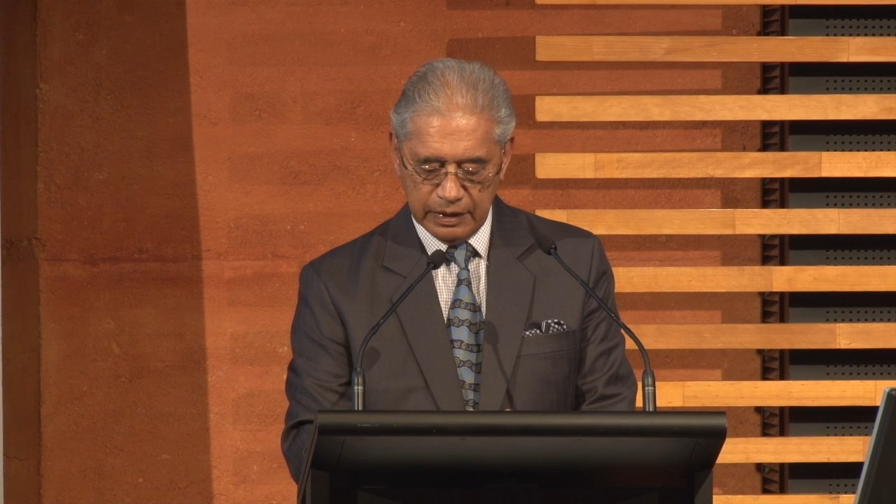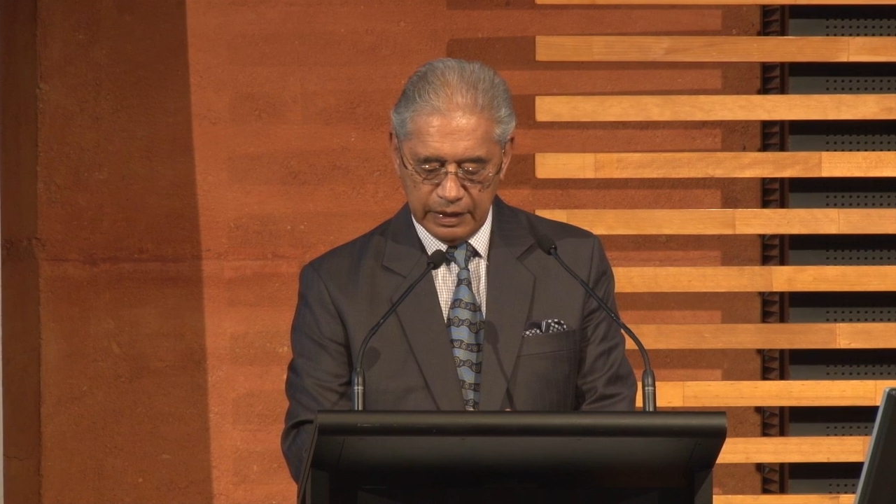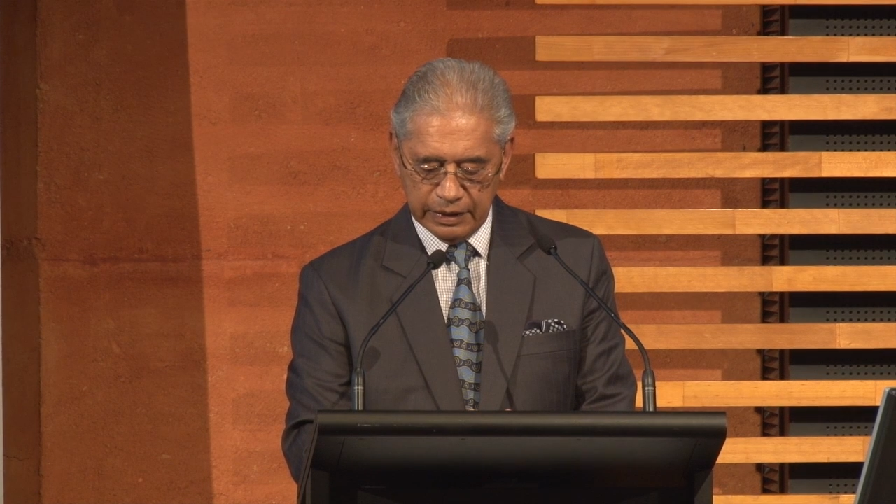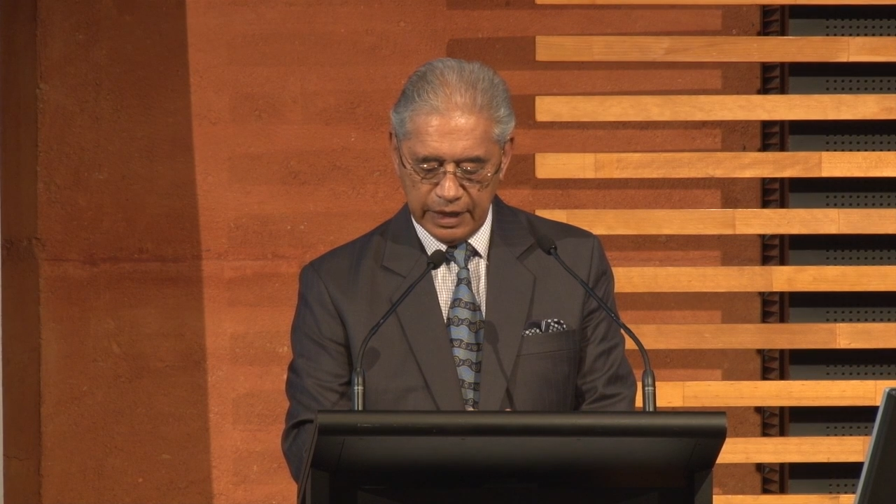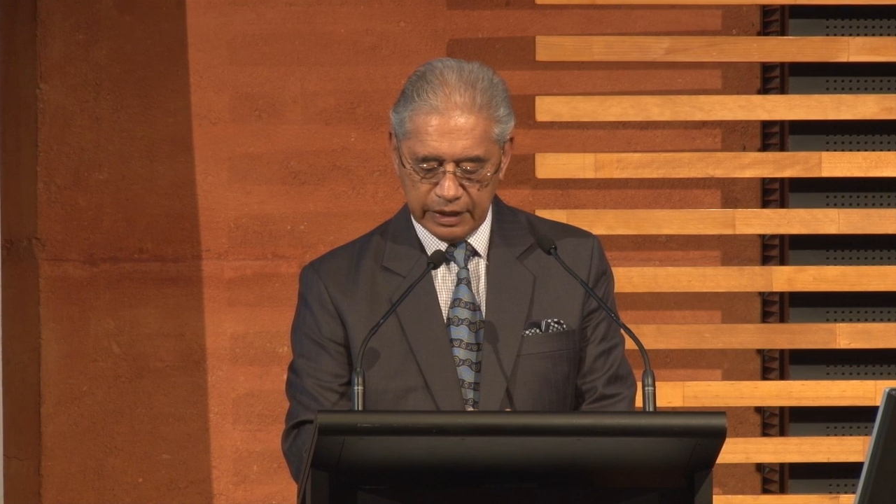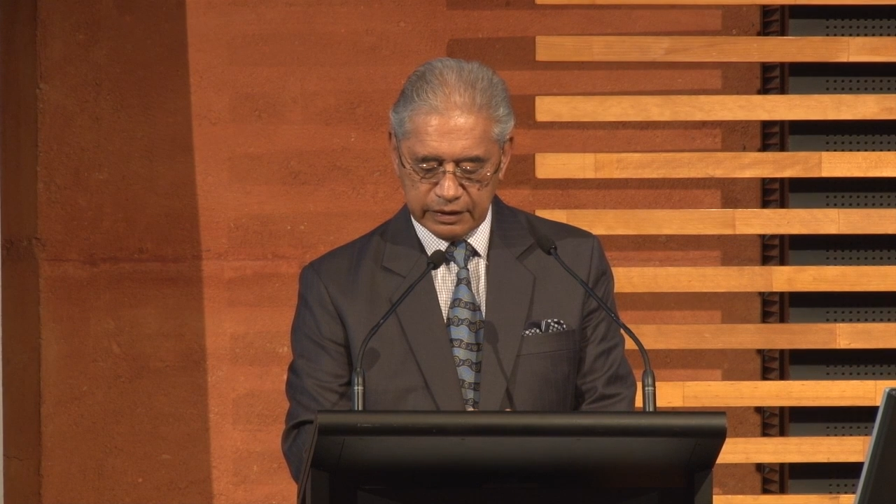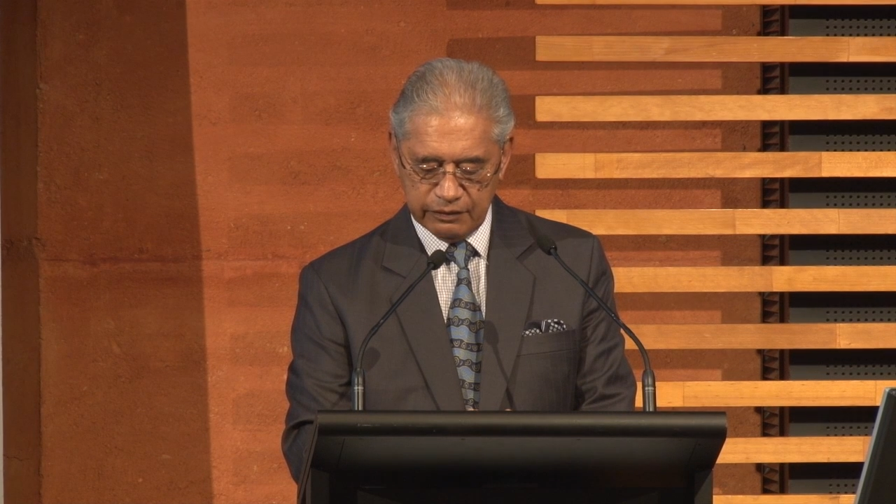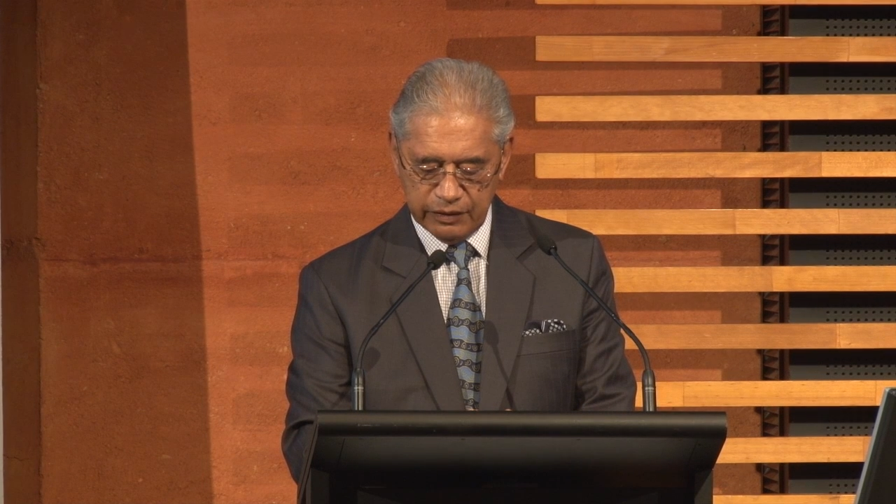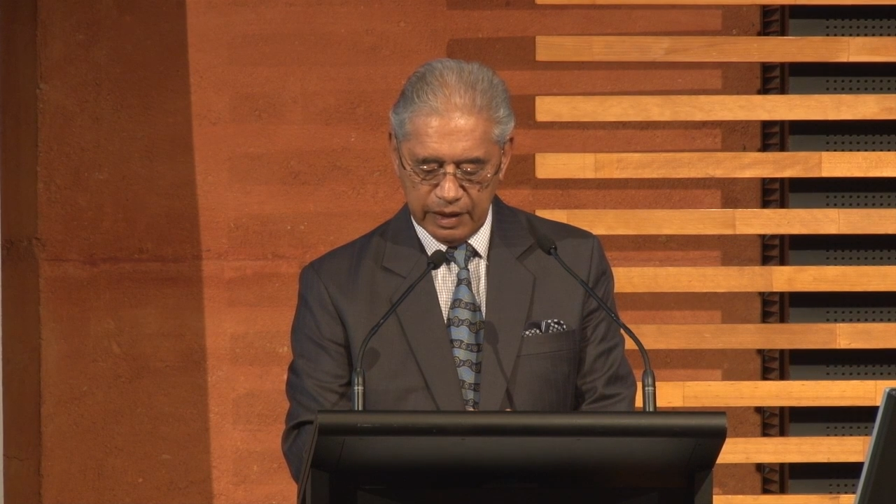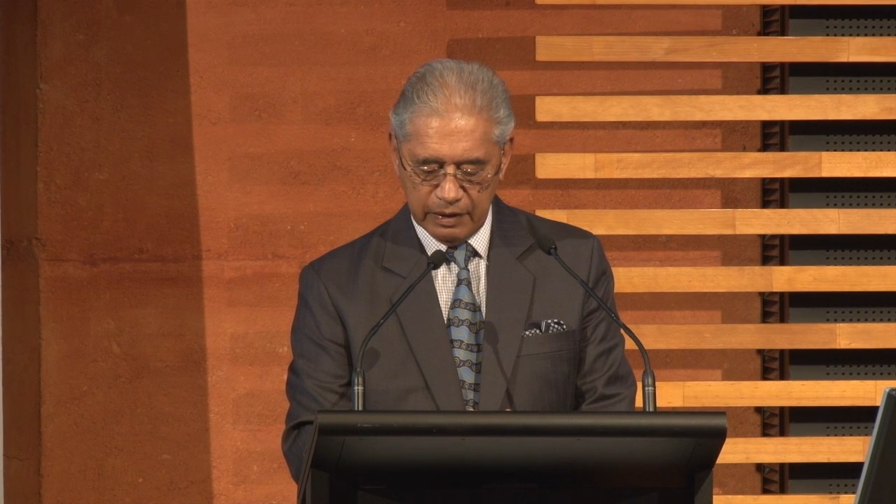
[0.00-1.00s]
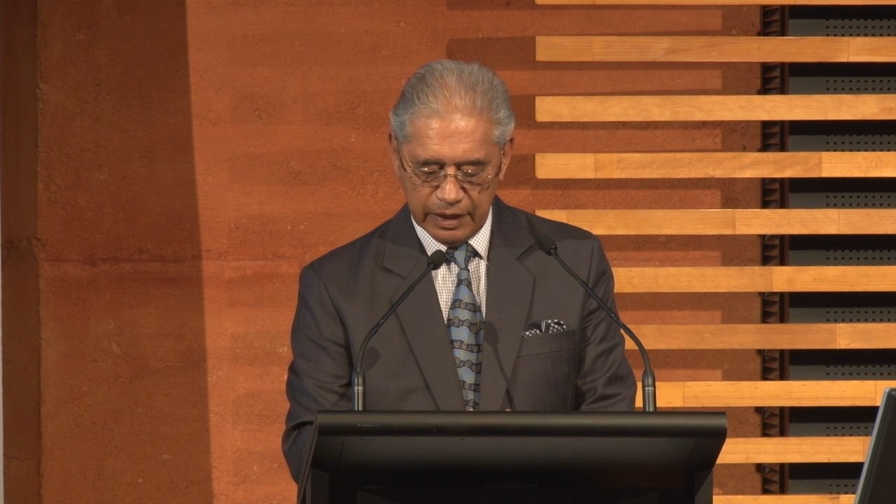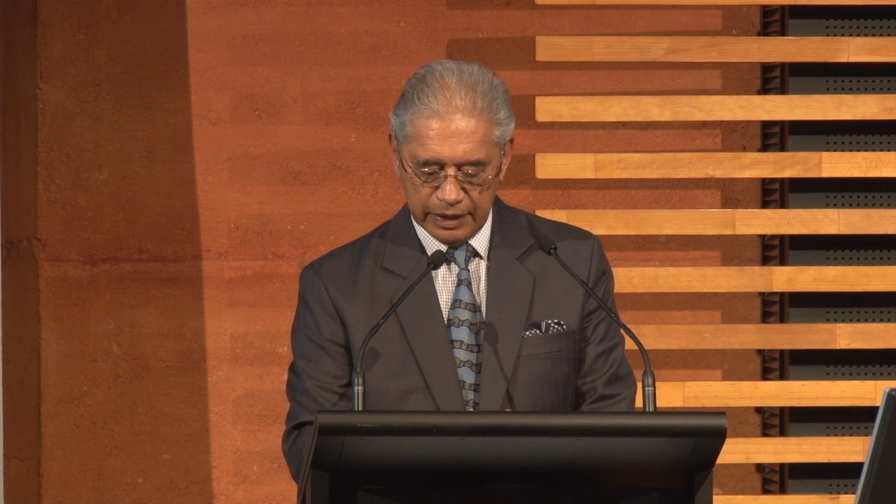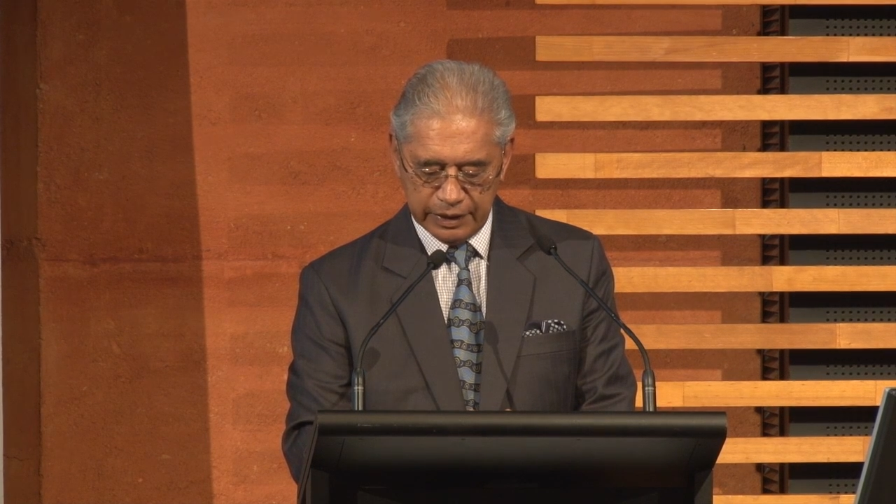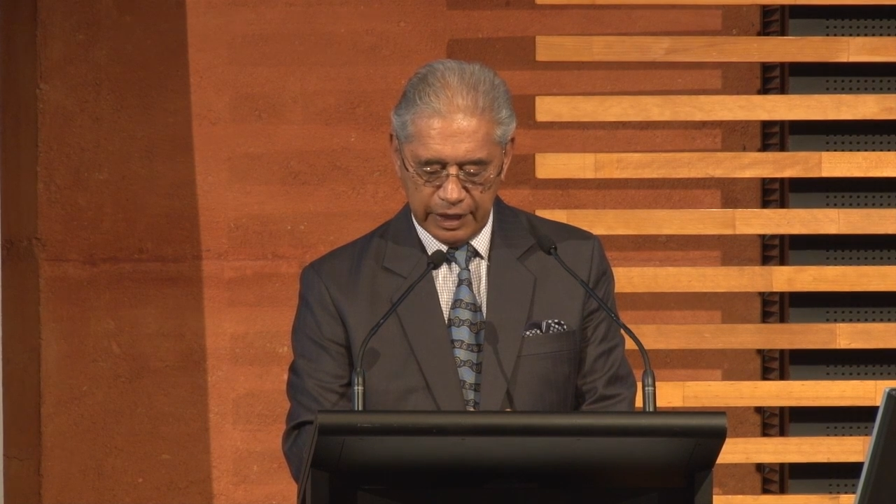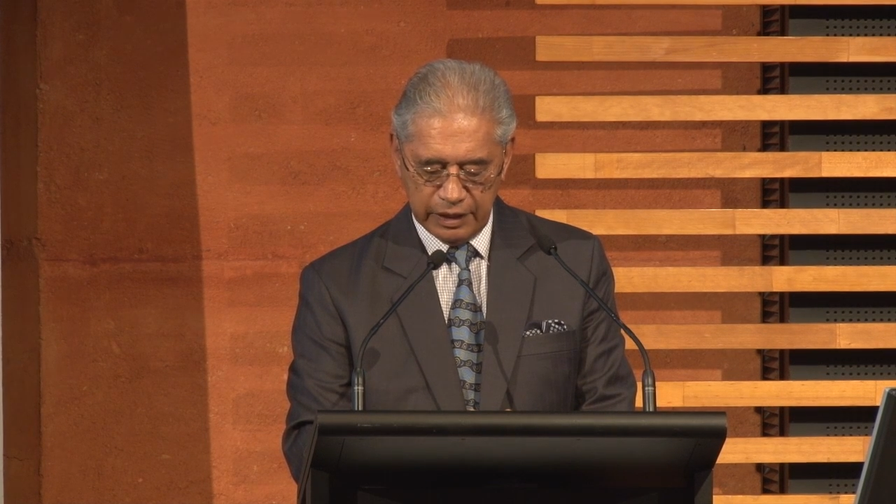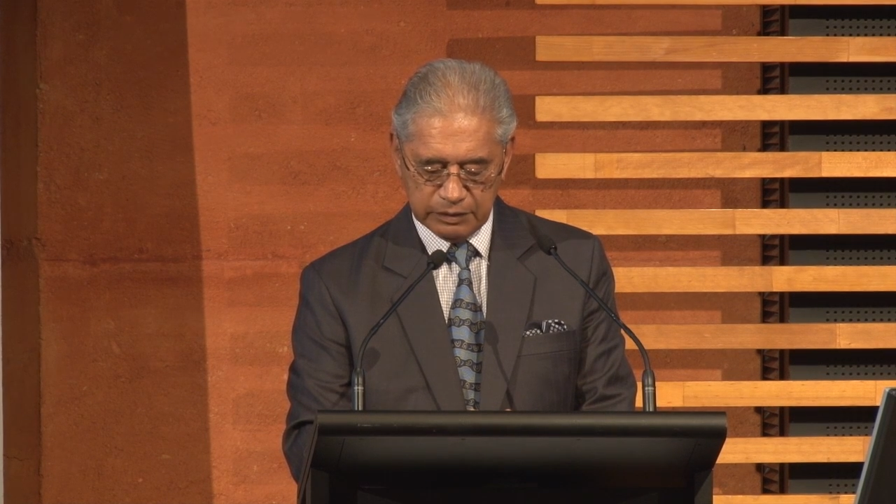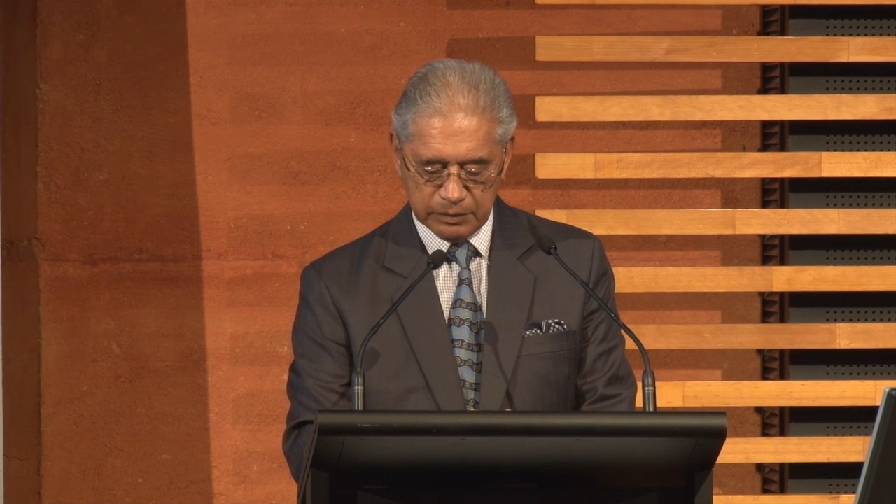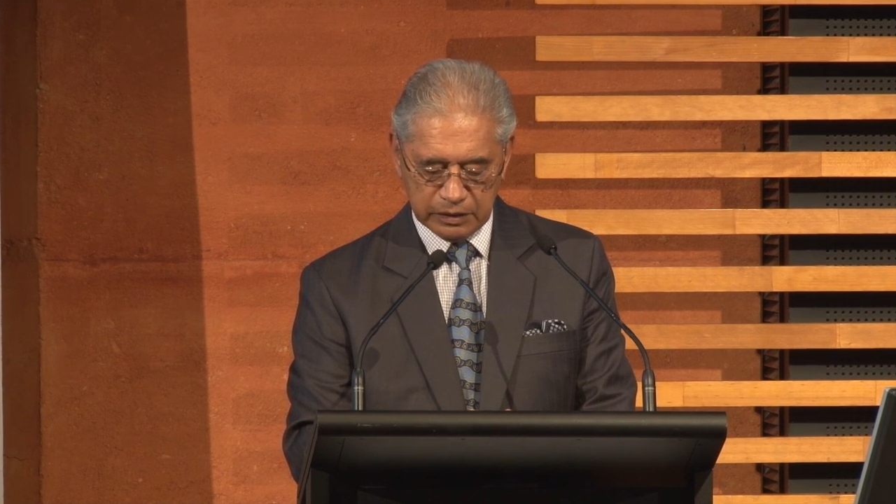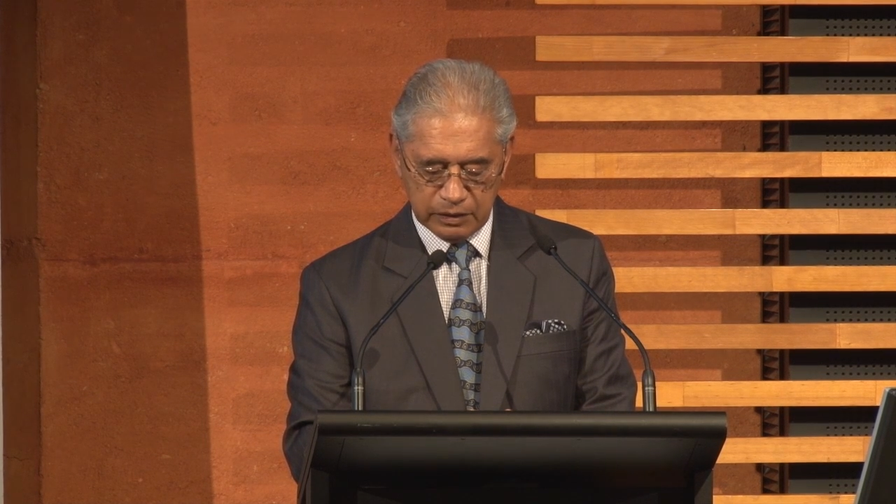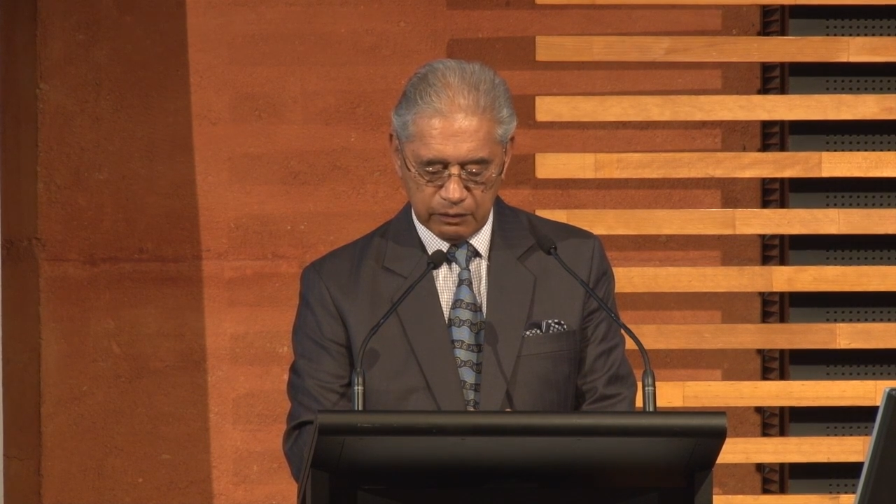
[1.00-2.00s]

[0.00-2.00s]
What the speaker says: and active engagement